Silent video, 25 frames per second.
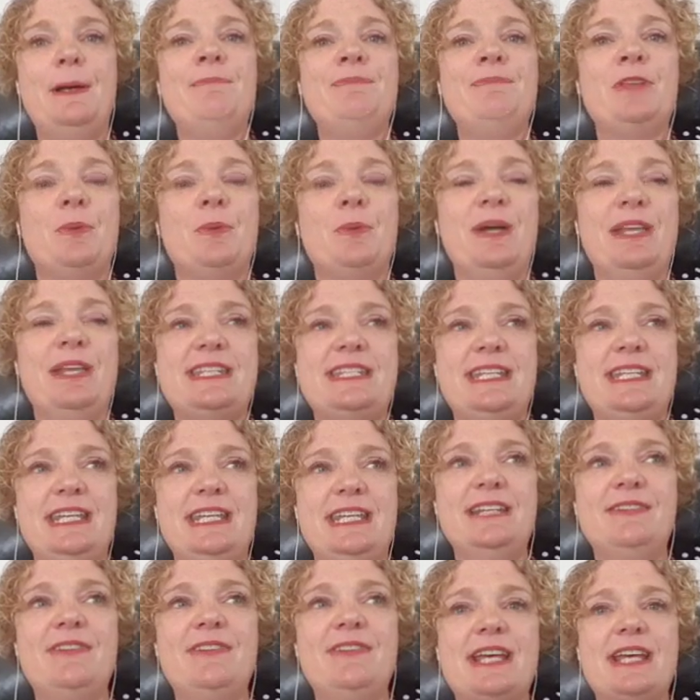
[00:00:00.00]
where the 10
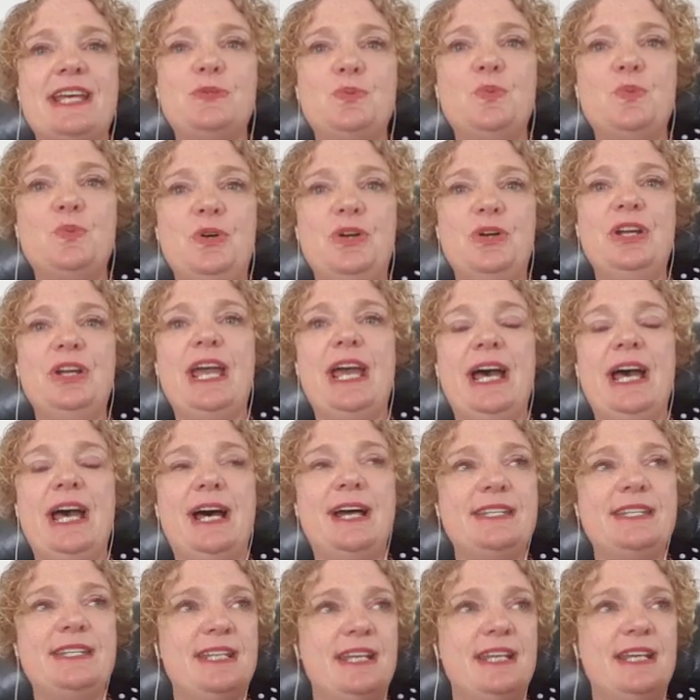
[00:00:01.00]
of us work
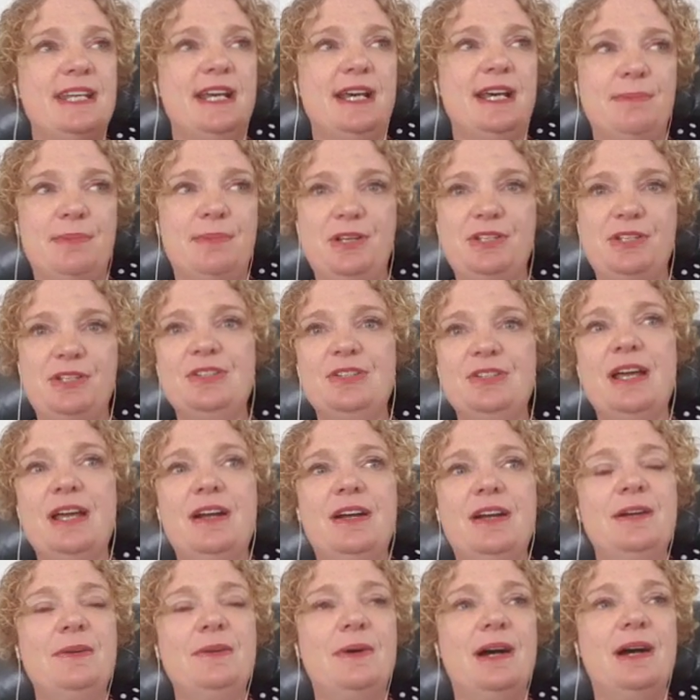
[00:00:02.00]
out personal
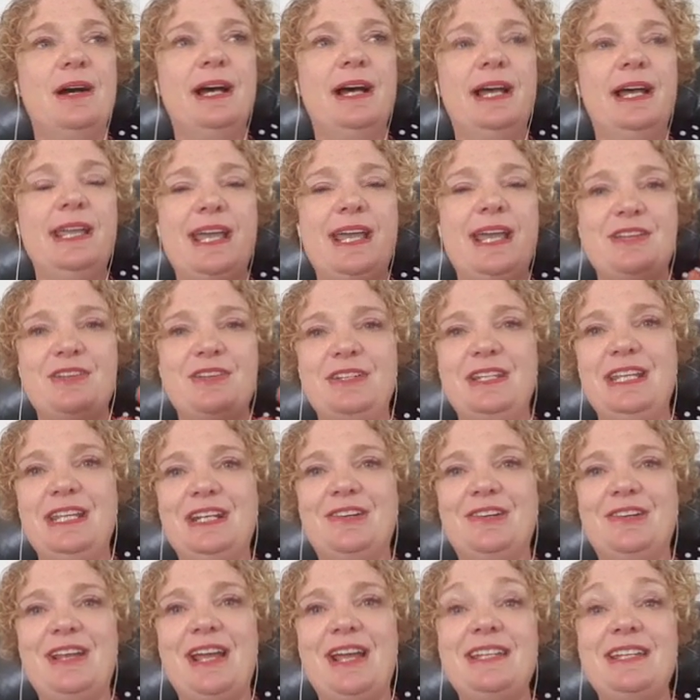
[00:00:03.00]
ROI, our unique
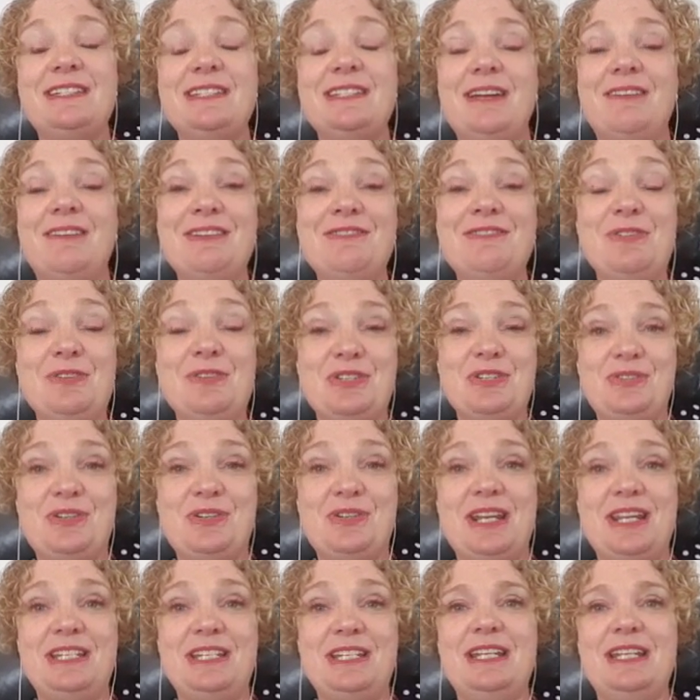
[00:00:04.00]
creation, our influence
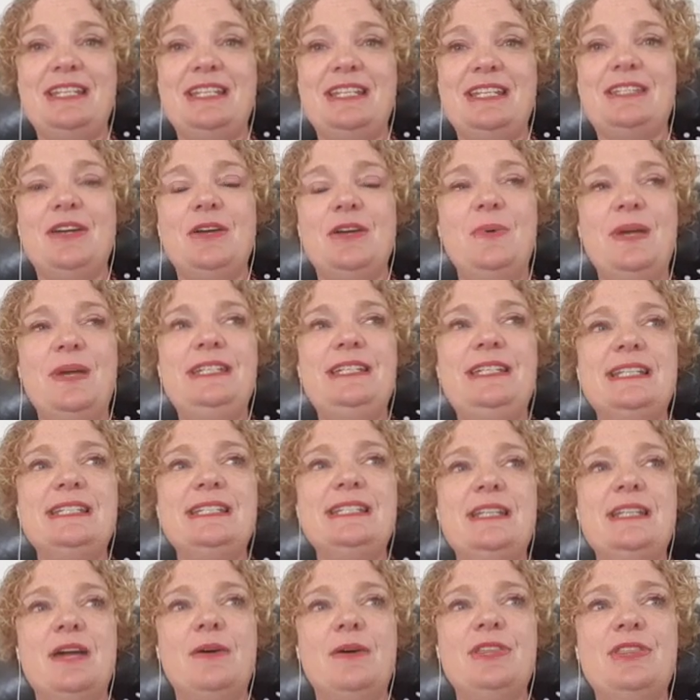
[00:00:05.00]
strategies. So we're
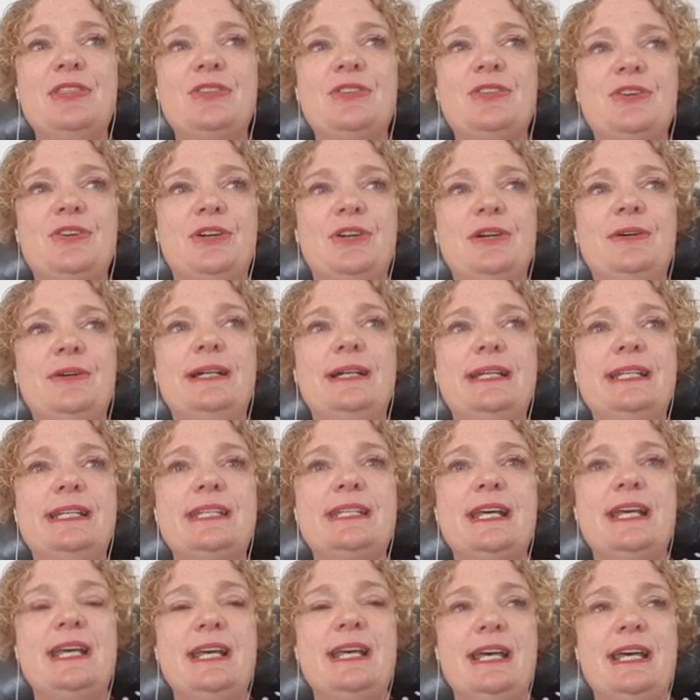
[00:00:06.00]
just going through it
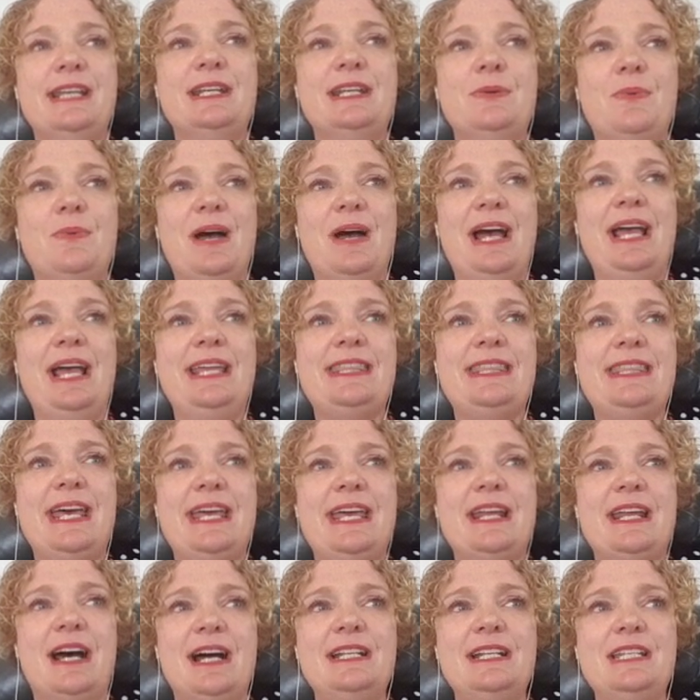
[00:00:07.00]
in a way that
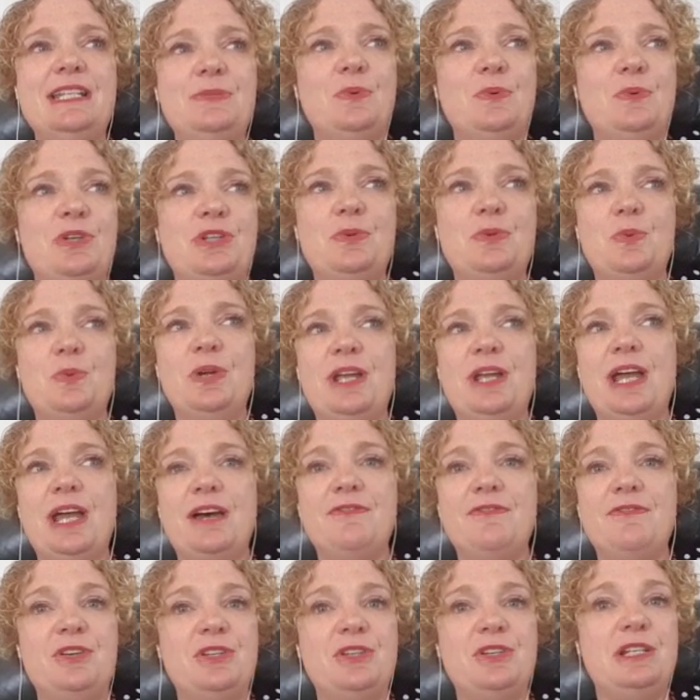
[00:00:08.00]
I just want you to work out,
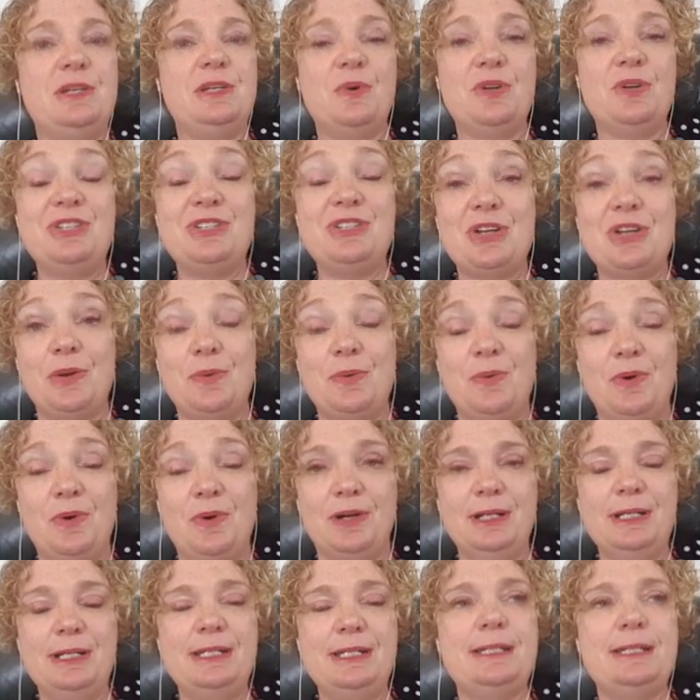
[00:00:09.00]
firstly, what you don't want.